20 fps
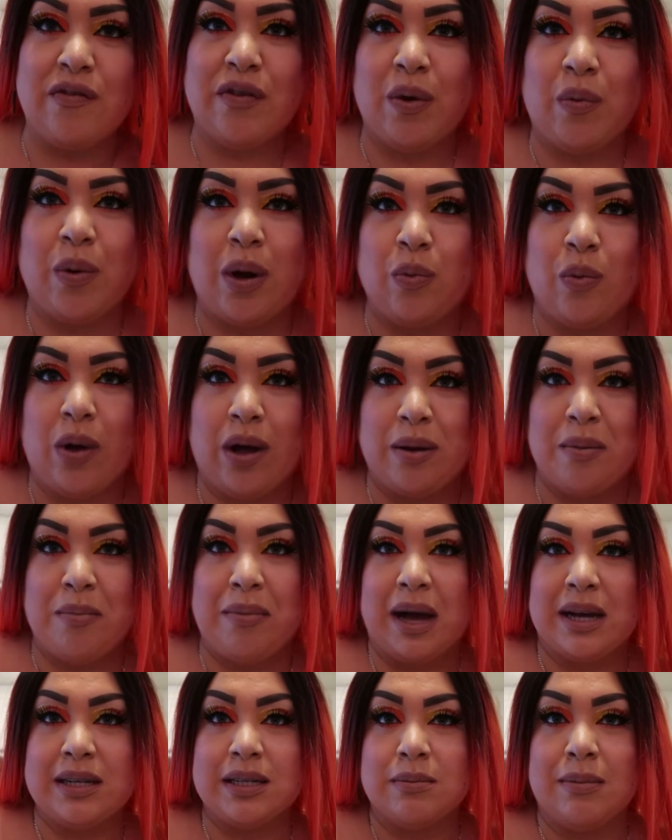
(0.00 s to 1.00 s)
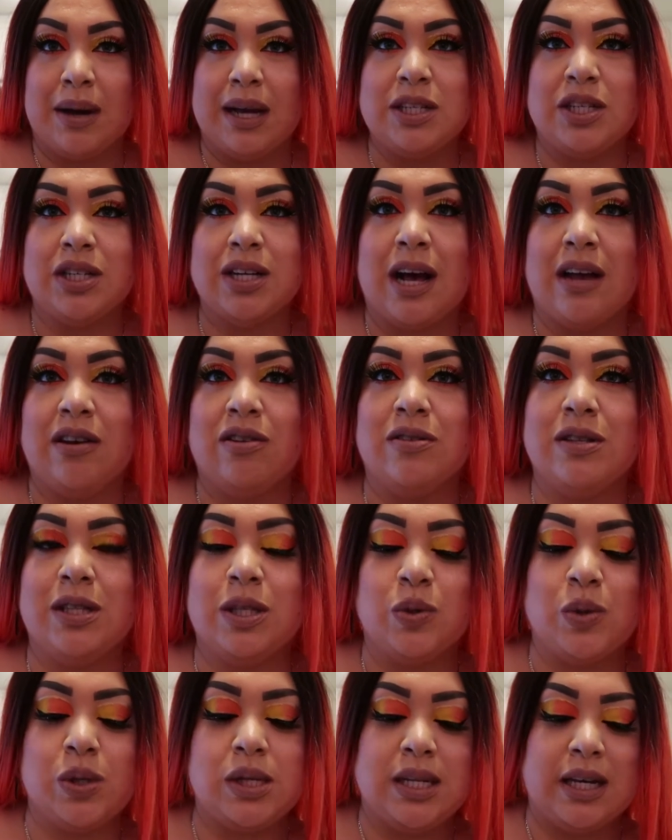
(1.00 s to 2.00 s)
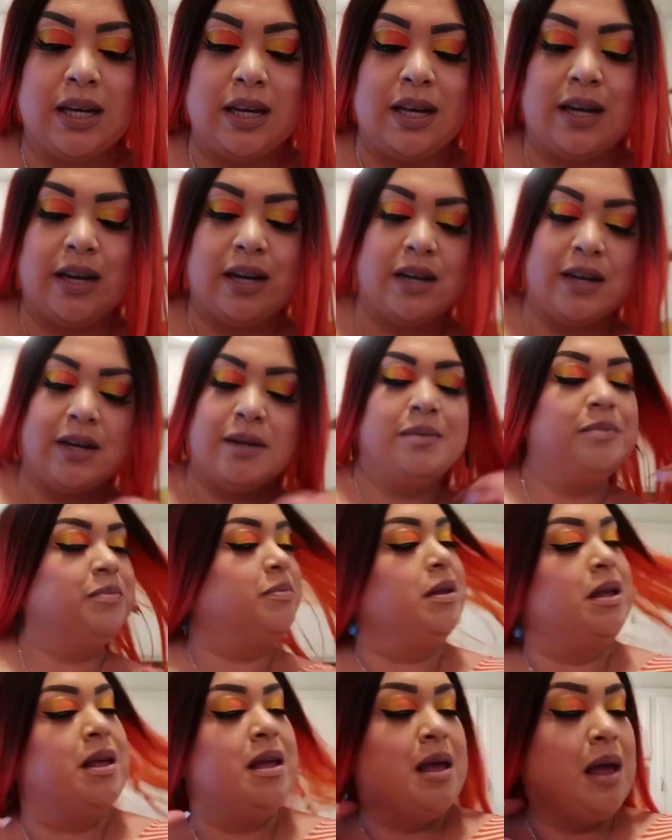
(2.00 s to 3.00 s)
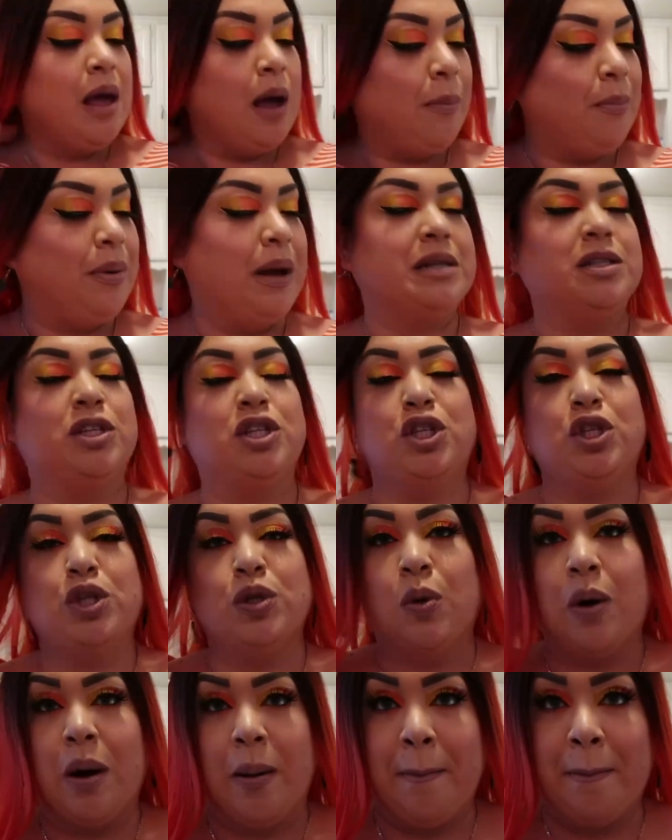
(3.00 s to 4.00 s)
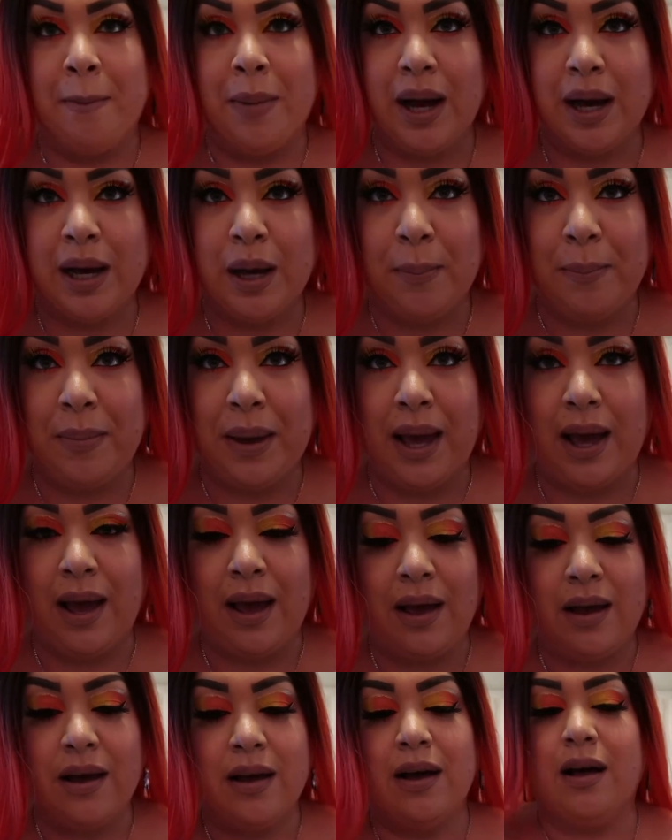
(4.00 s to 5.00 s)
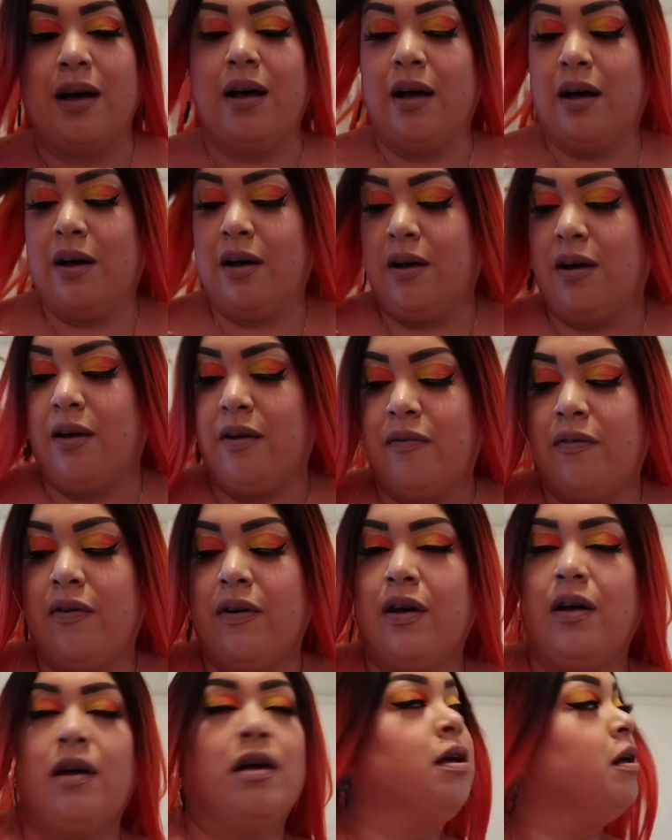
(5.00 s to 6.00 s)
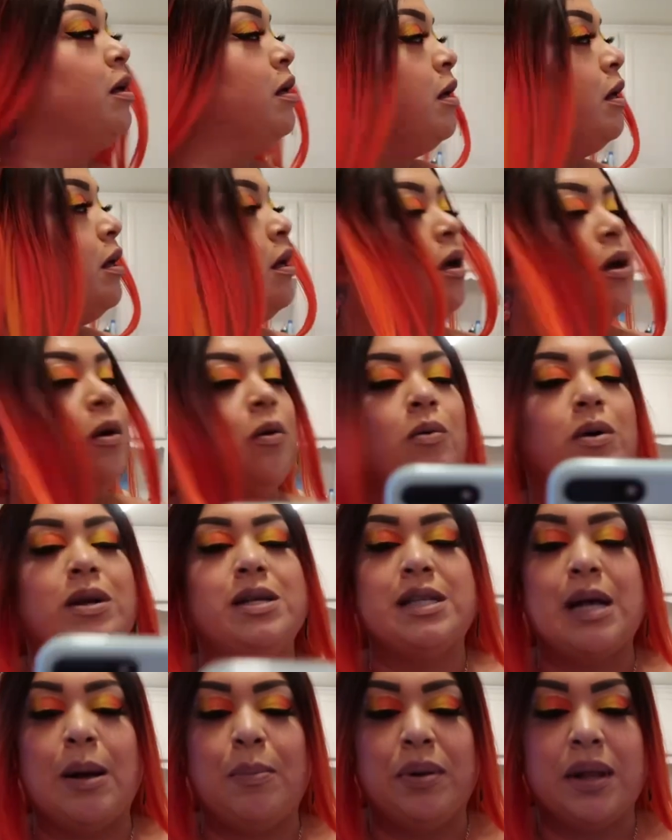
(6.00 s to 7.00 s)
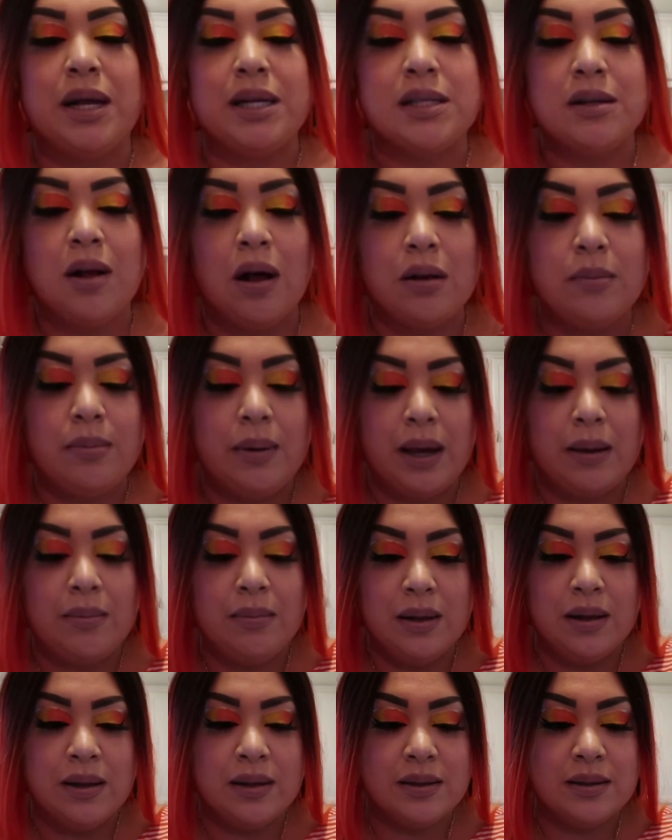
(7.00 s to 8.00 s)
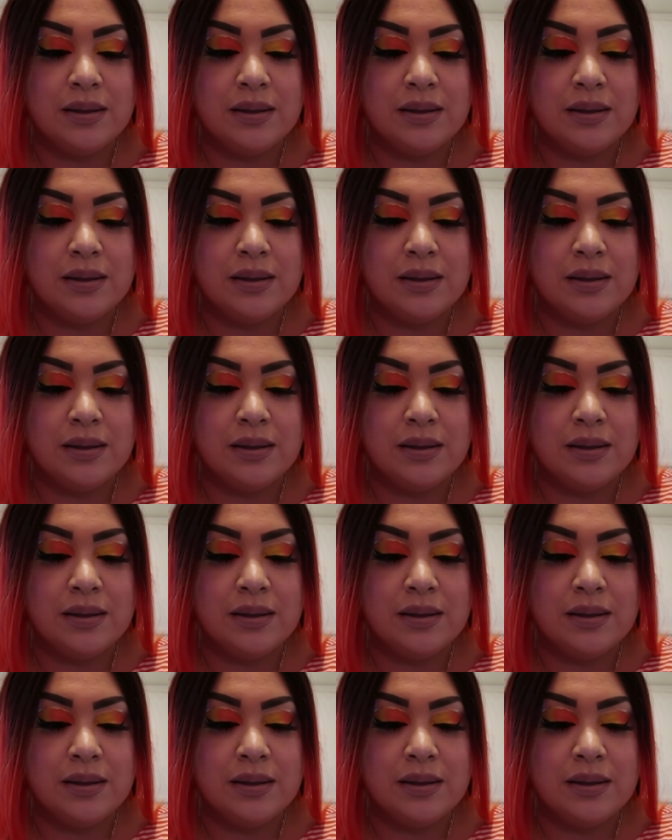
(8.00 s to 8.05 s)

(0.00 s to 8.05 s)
everyone, welcome back to my channel. It's Lucia here, about to do a mukbang of, what is that place called, babe?